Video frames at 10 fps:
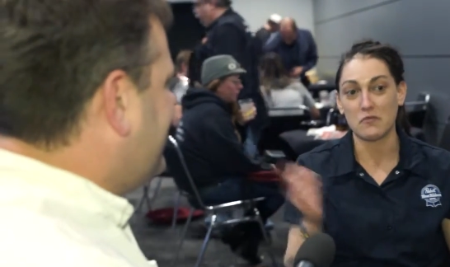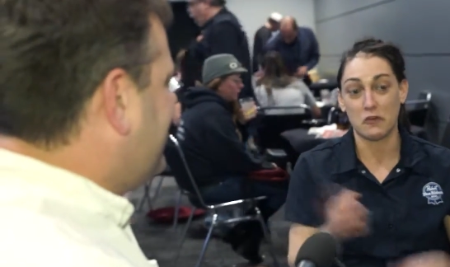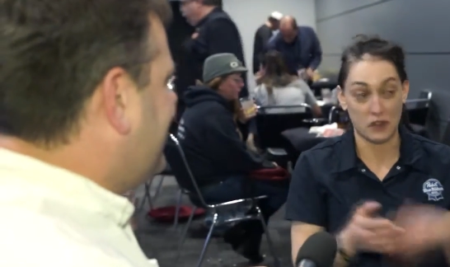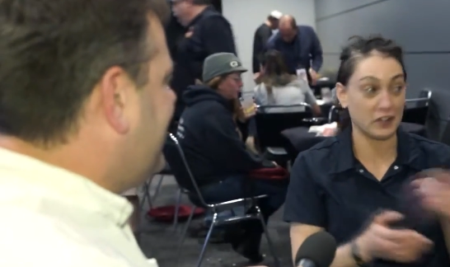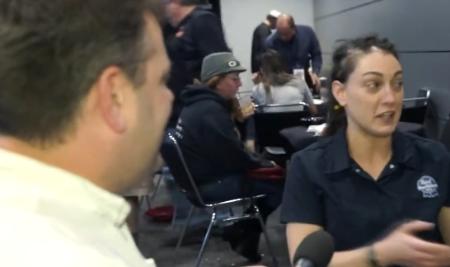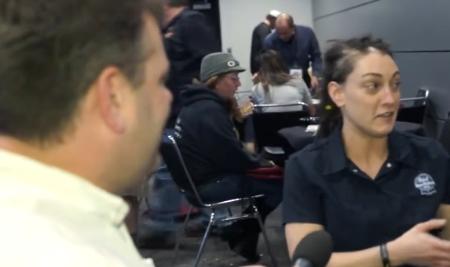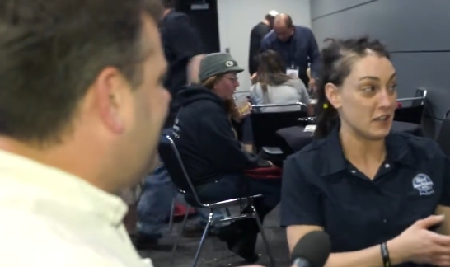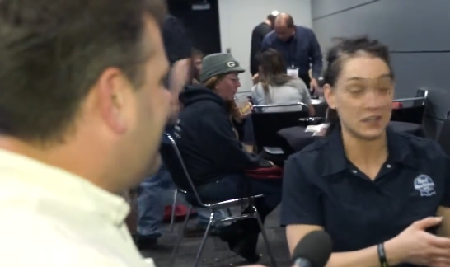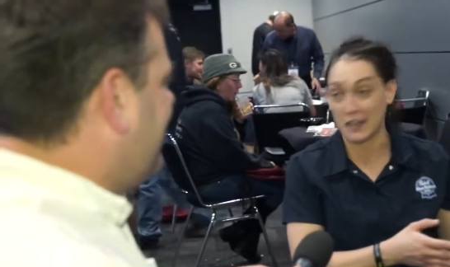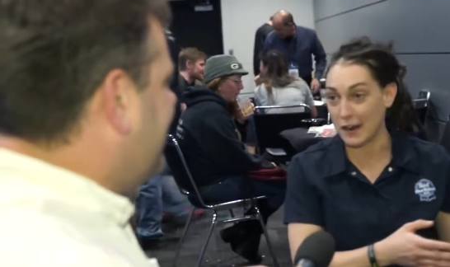Speaker 1: filling
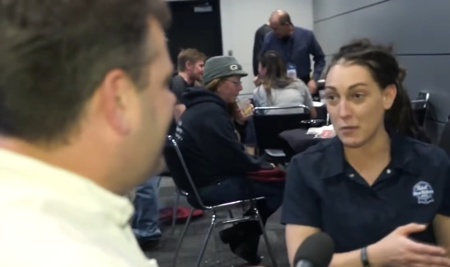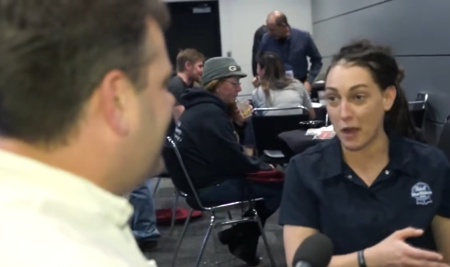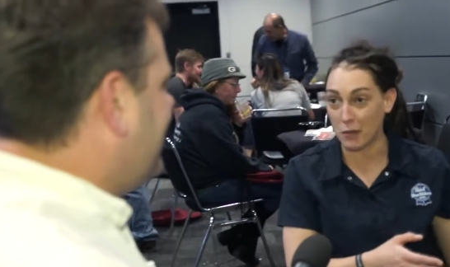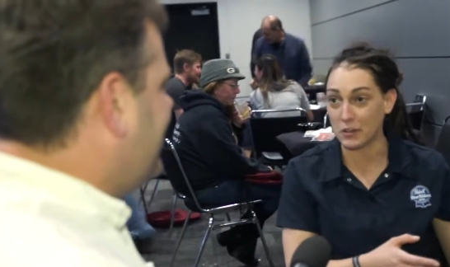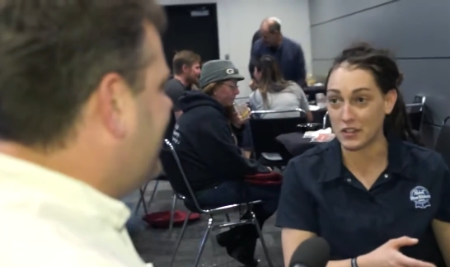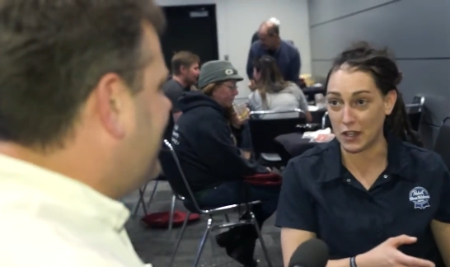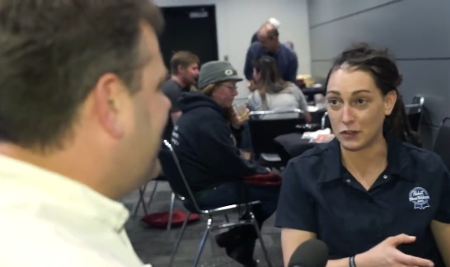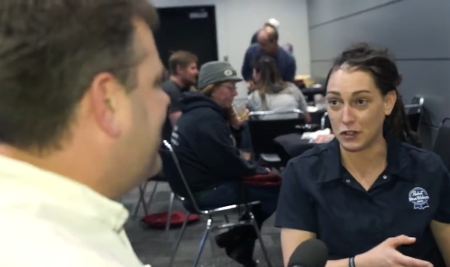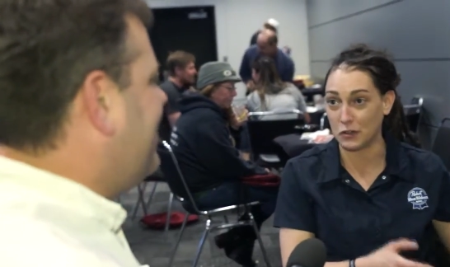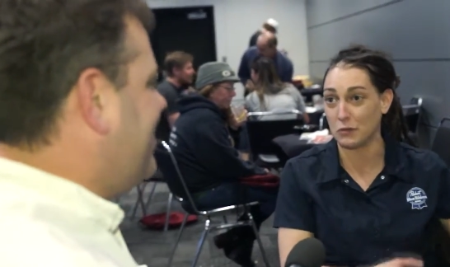the entire pub with
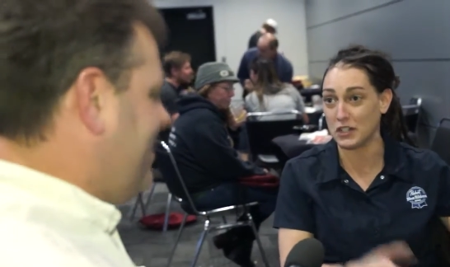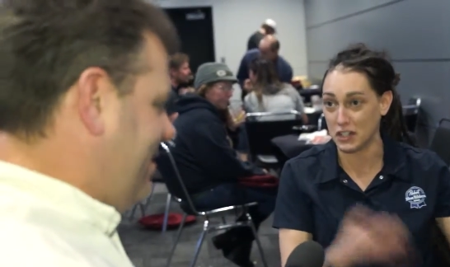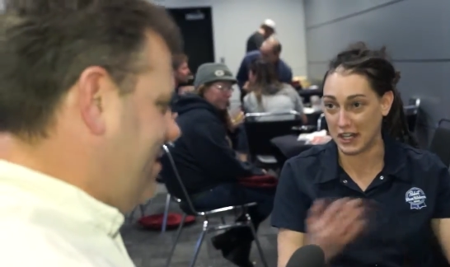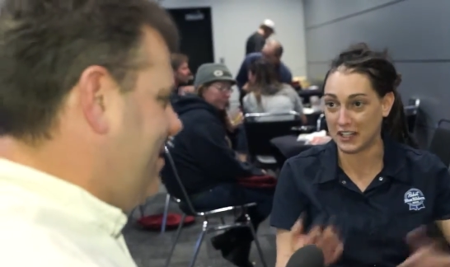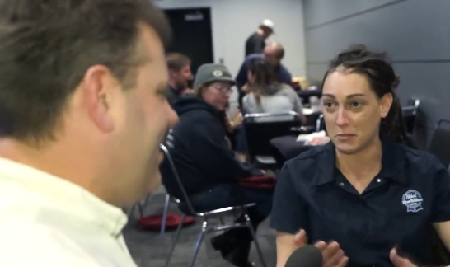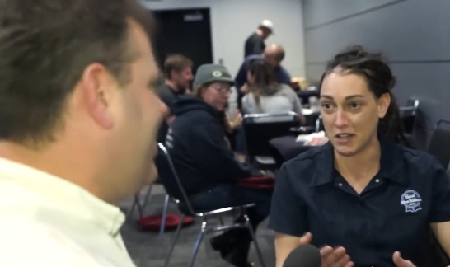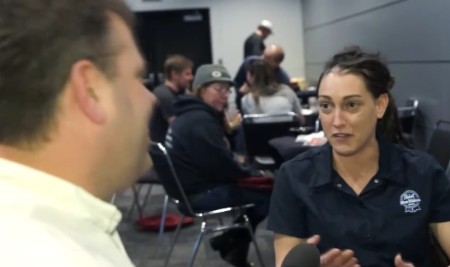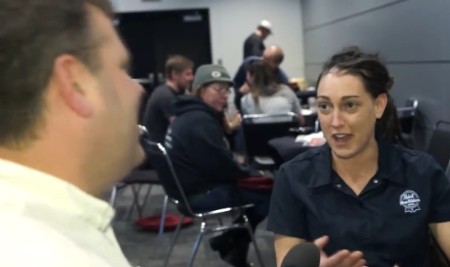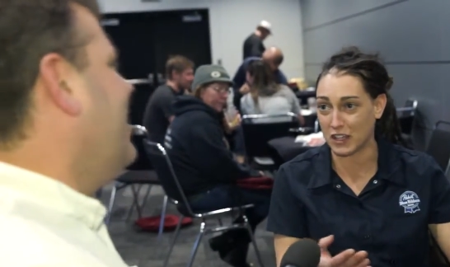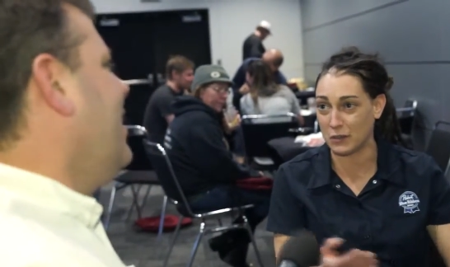CO2, which needed to be
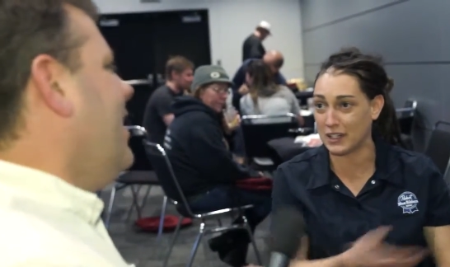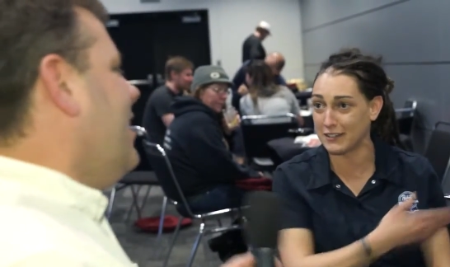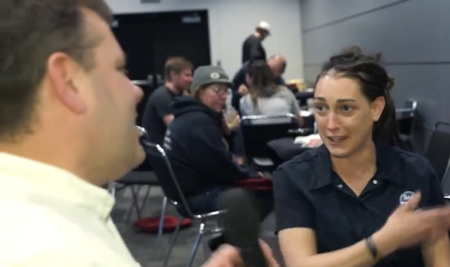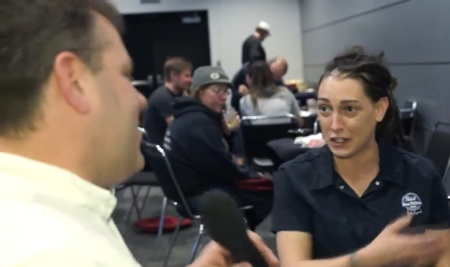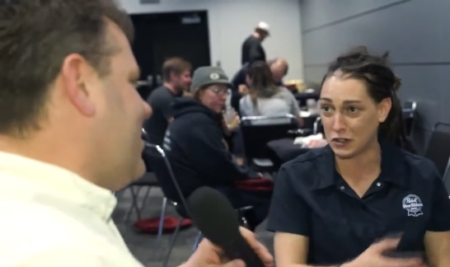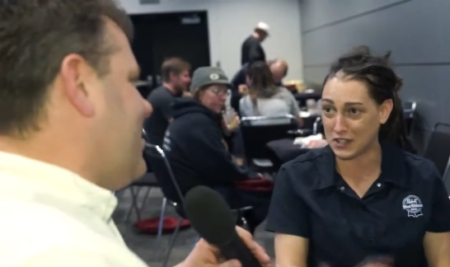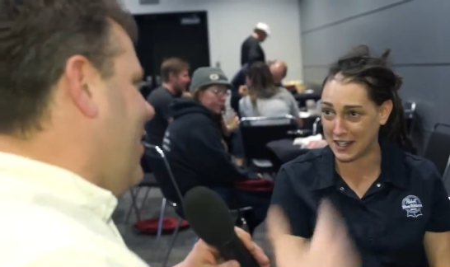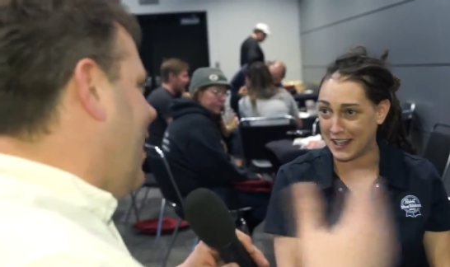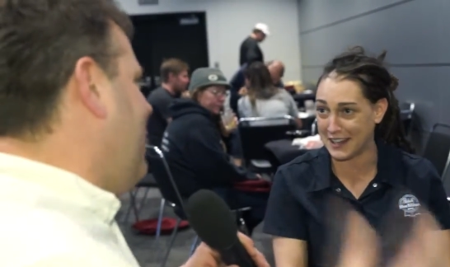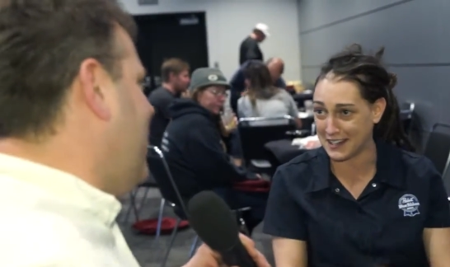evacuated. So
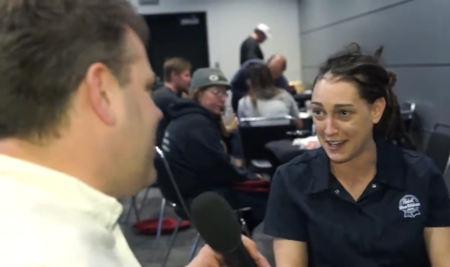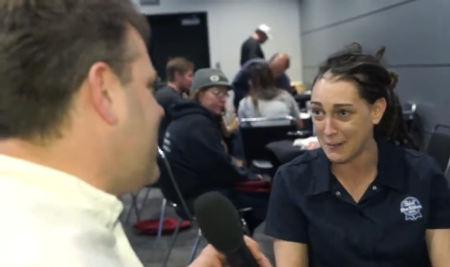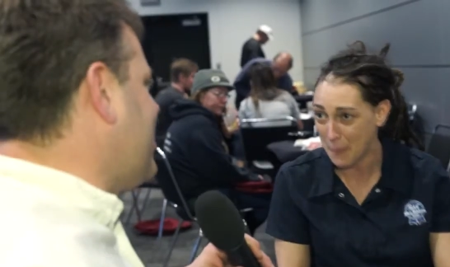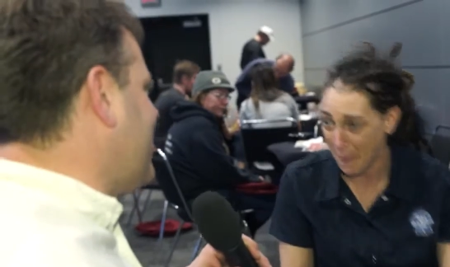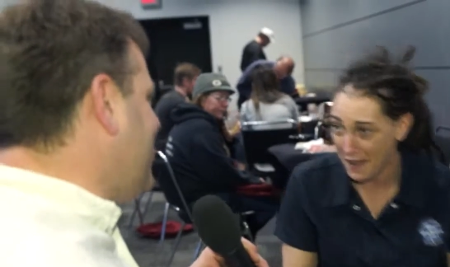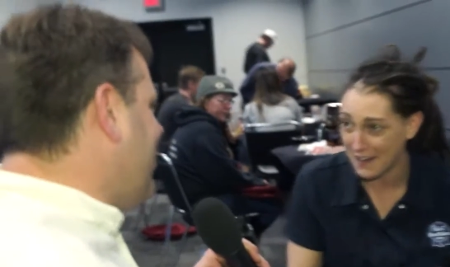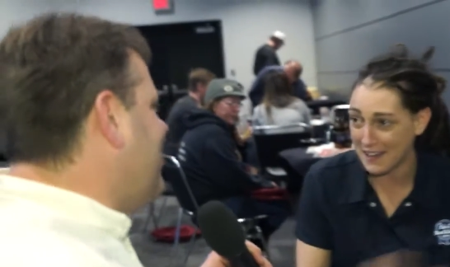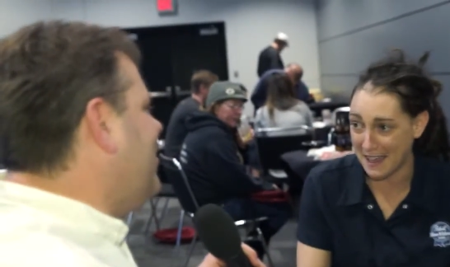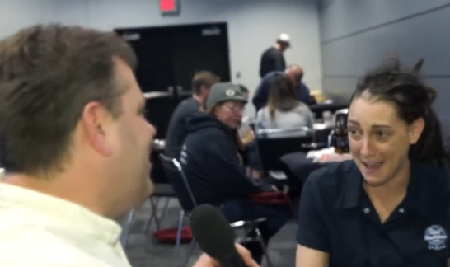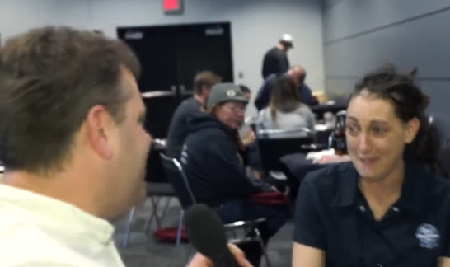high pressure,
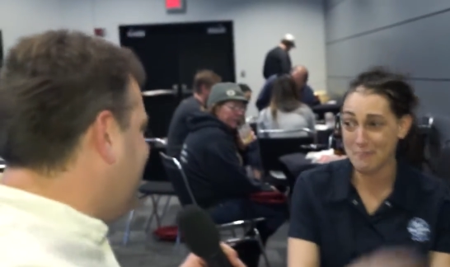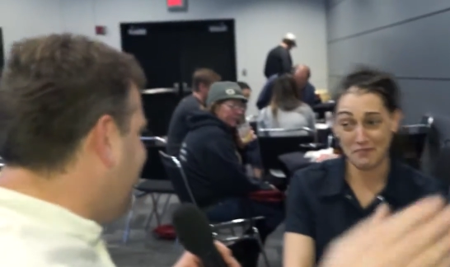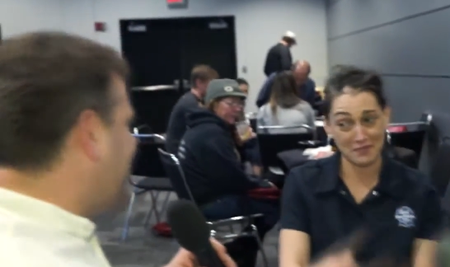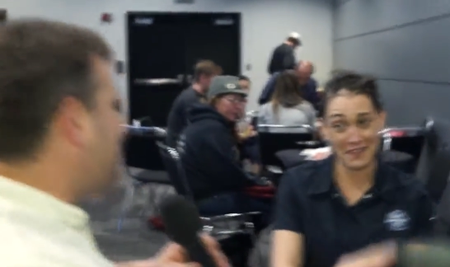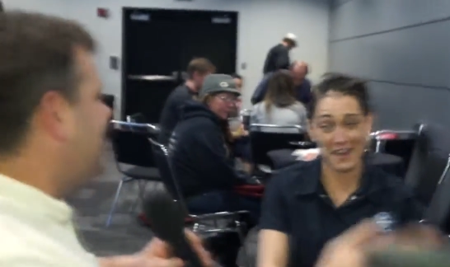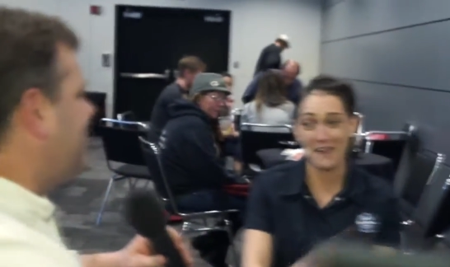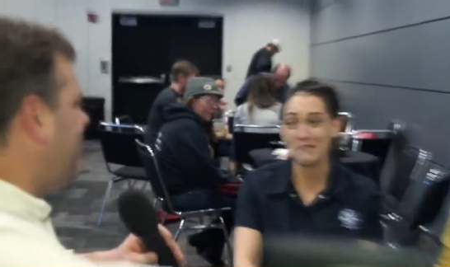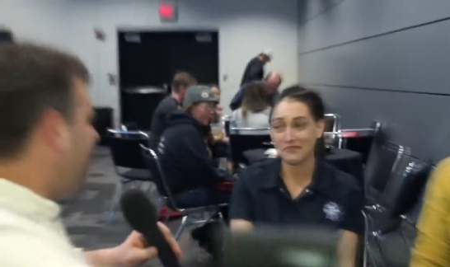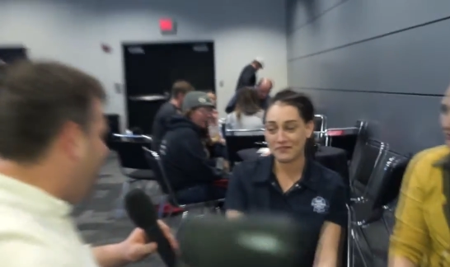supercooled CO2 is spraying